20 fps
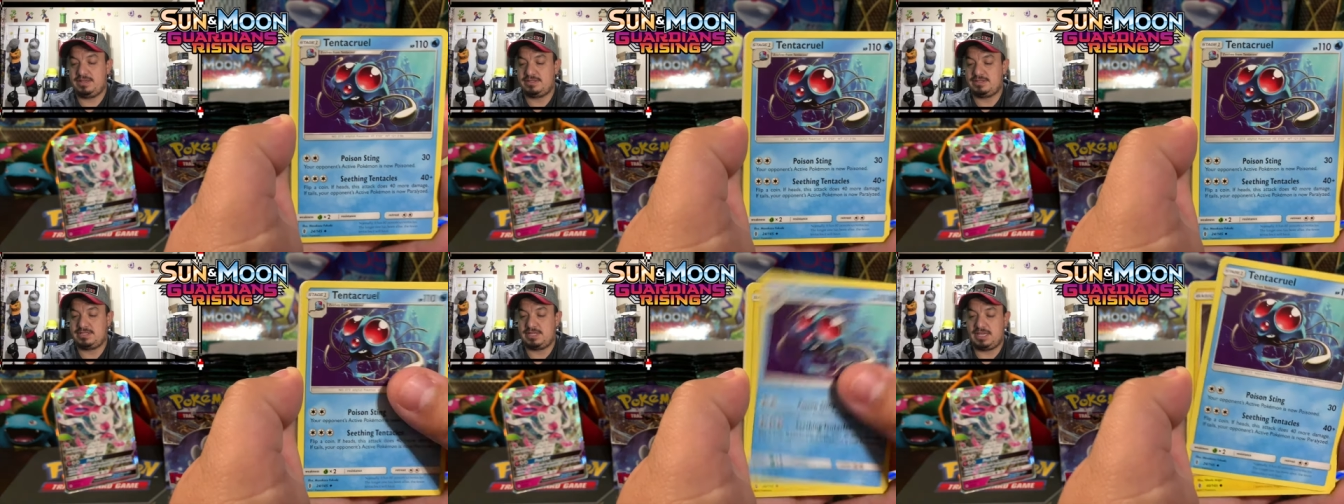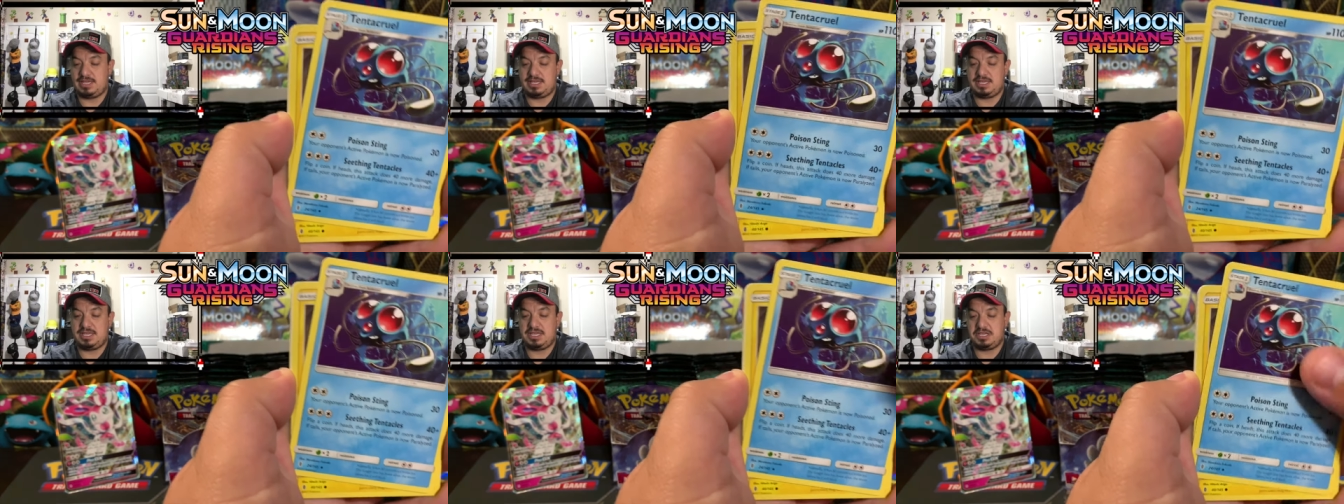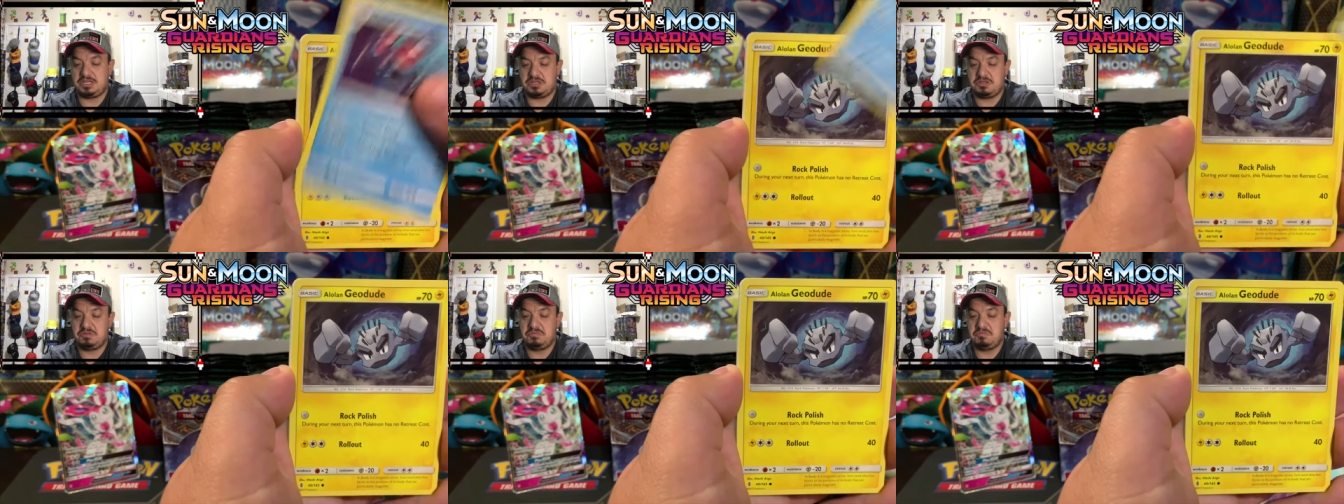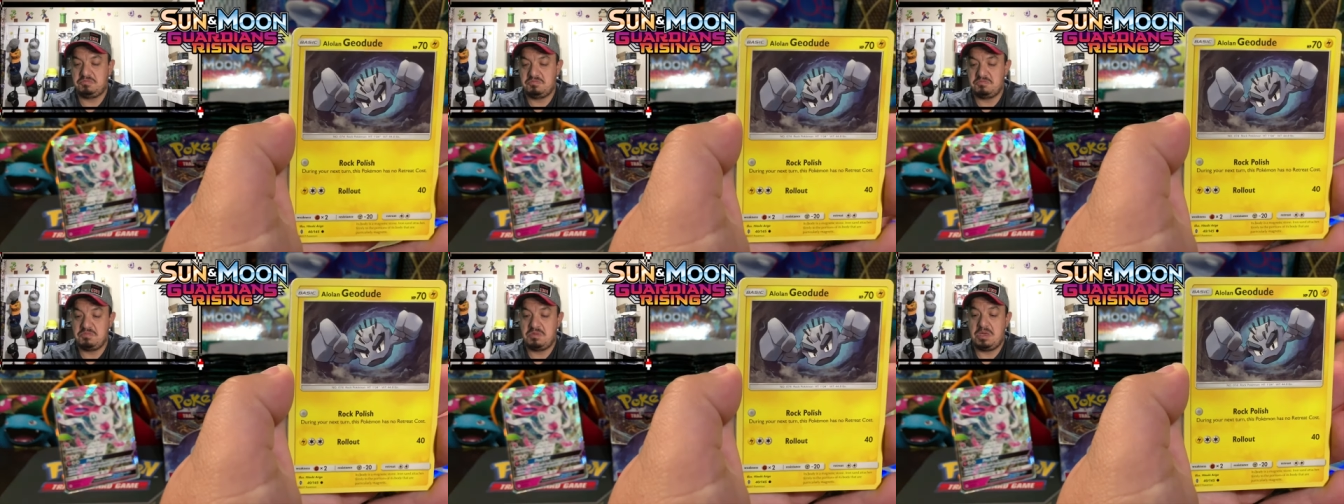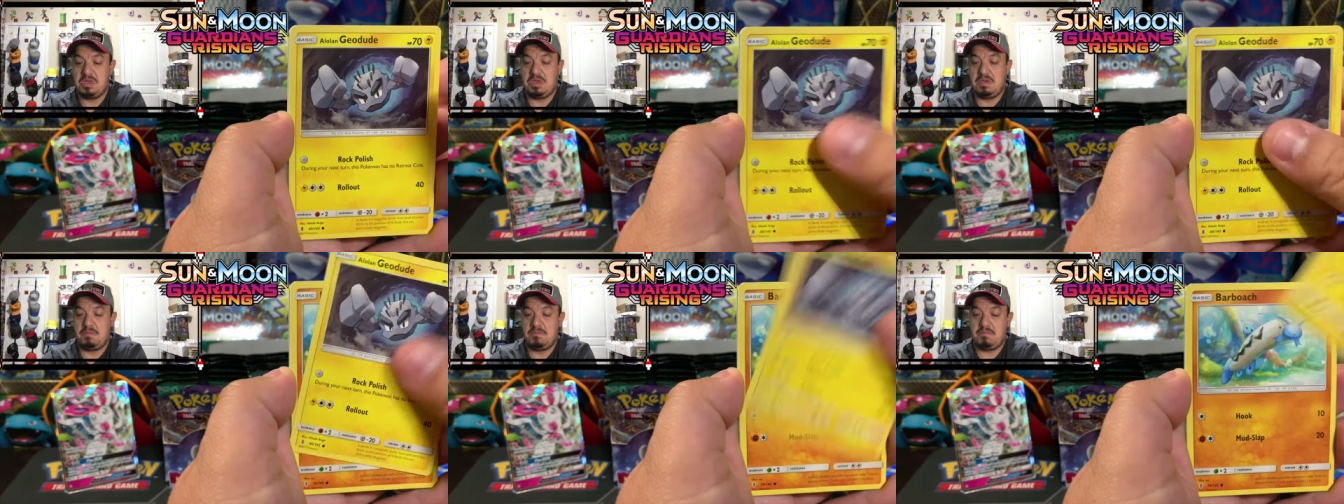a psychic.
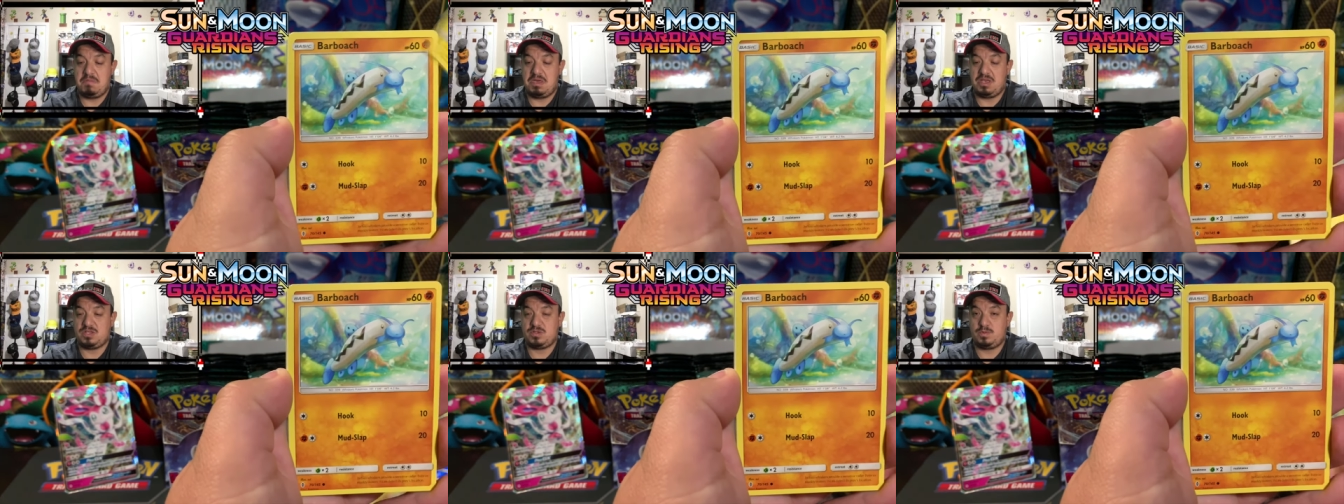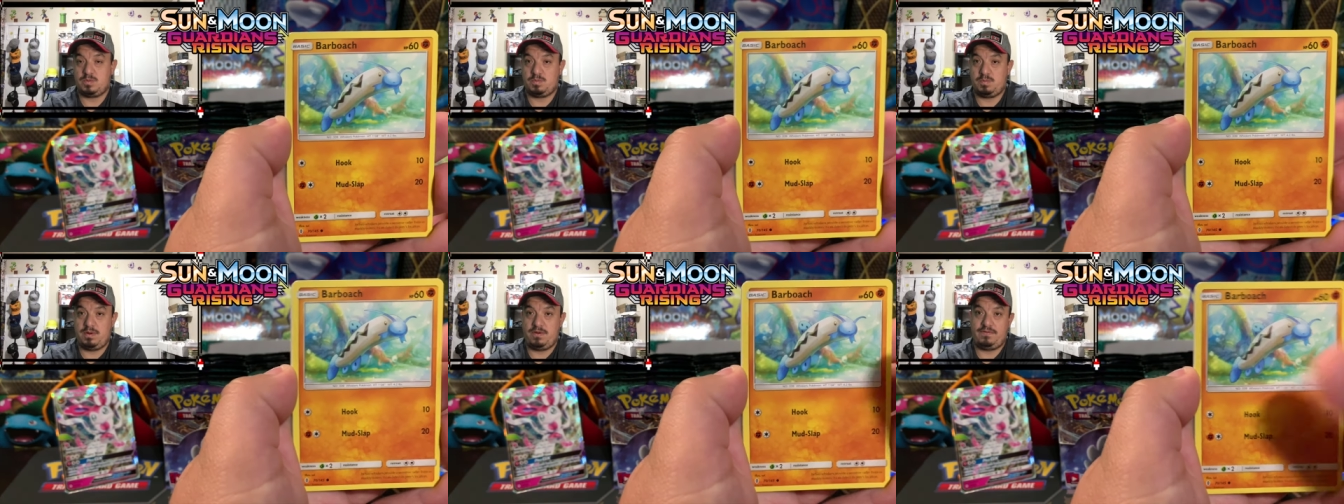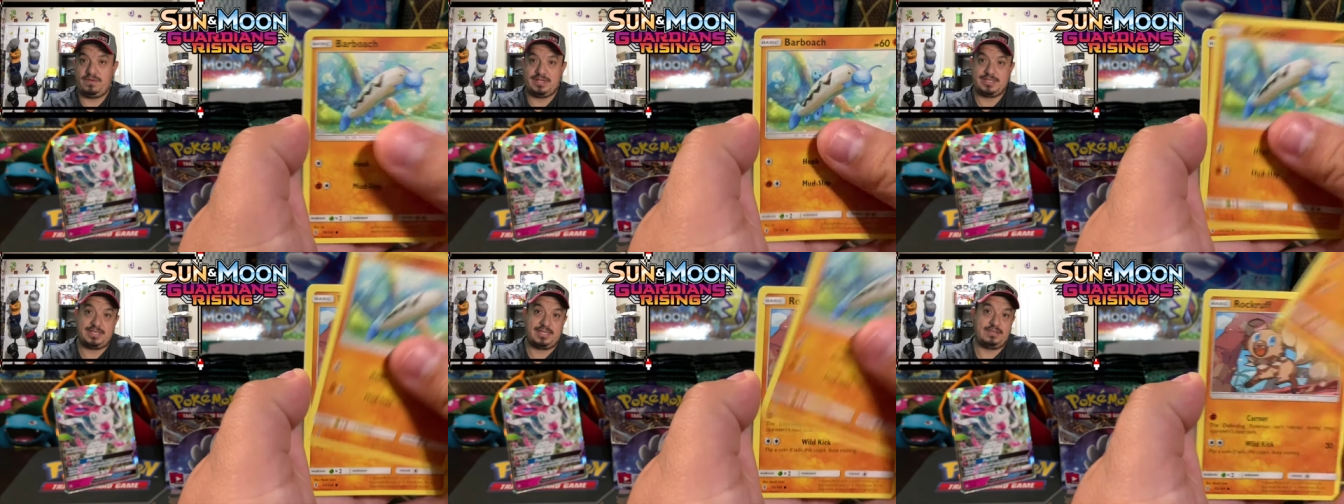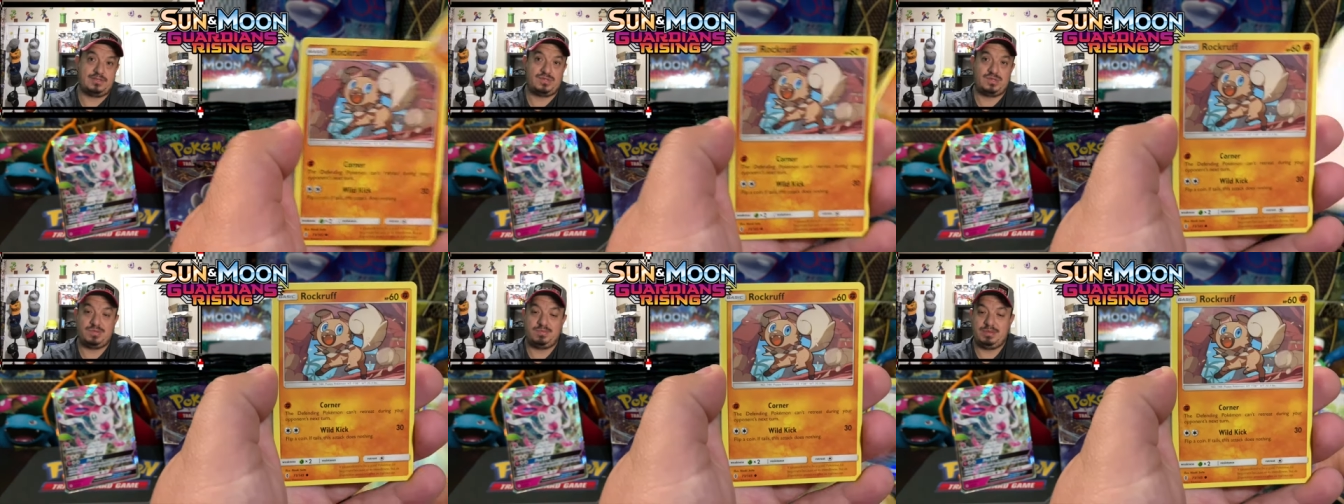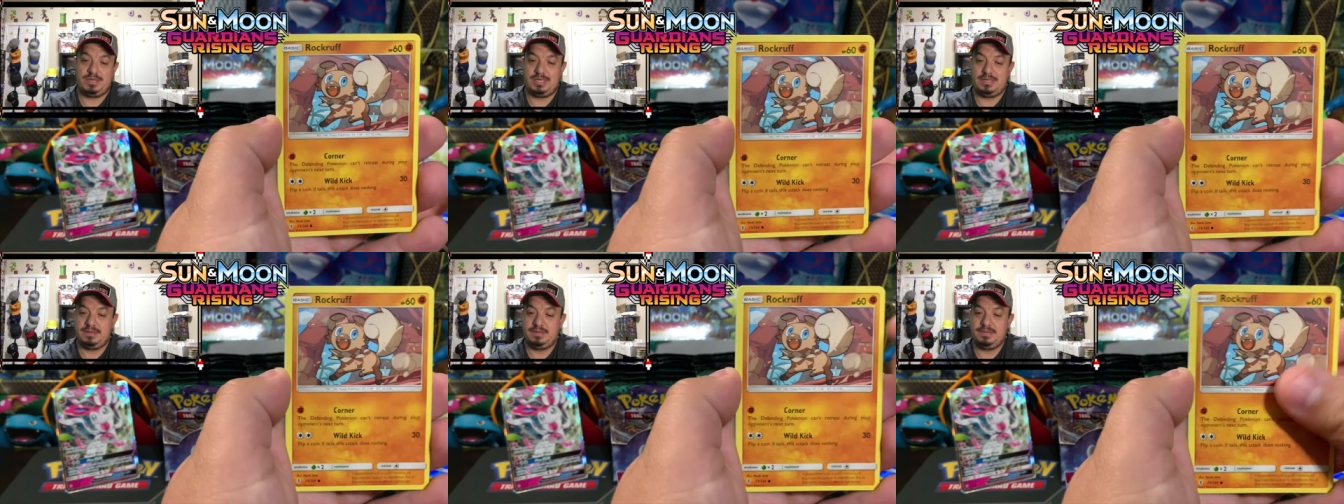Makes perfect sense to
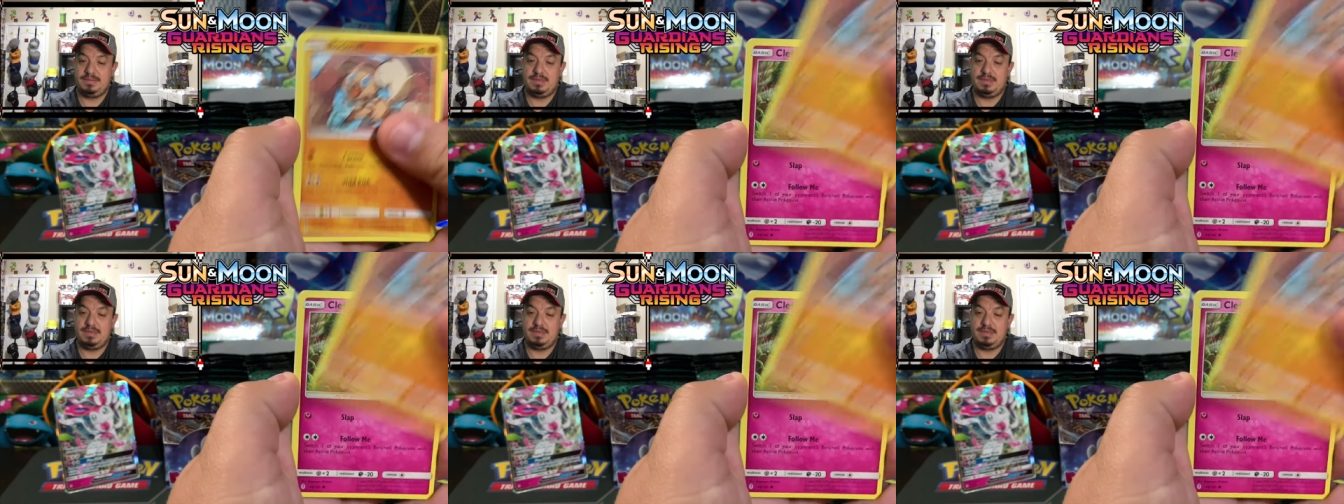me.